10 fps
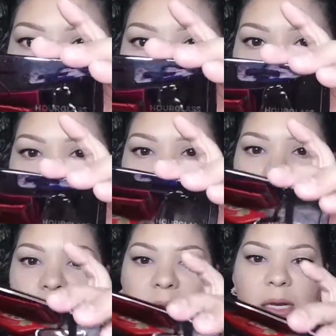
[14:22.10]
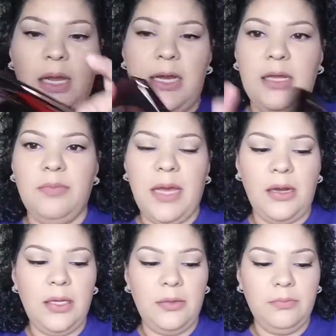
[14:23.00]
is this, the Ambient Lighting
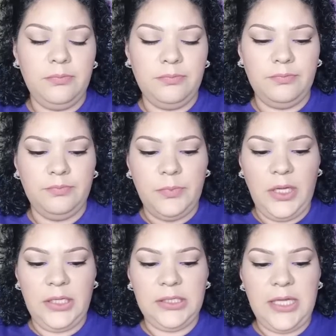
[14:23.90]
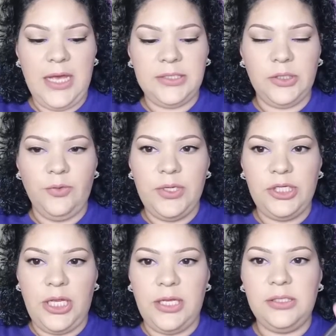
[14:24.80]
palette. And this has 3
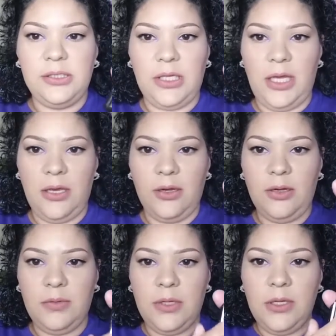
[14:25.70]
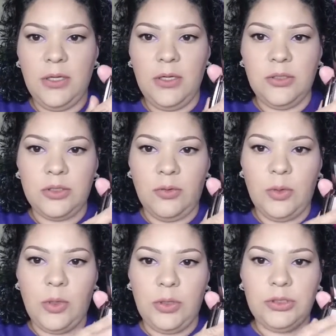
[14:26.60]
shades here. So
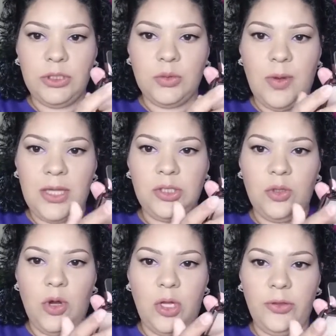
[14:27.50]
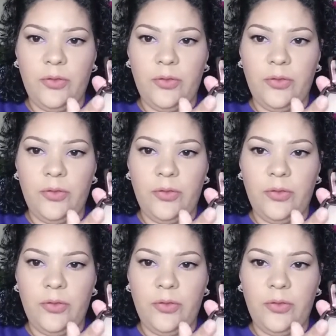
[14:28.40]
we're going to swatch all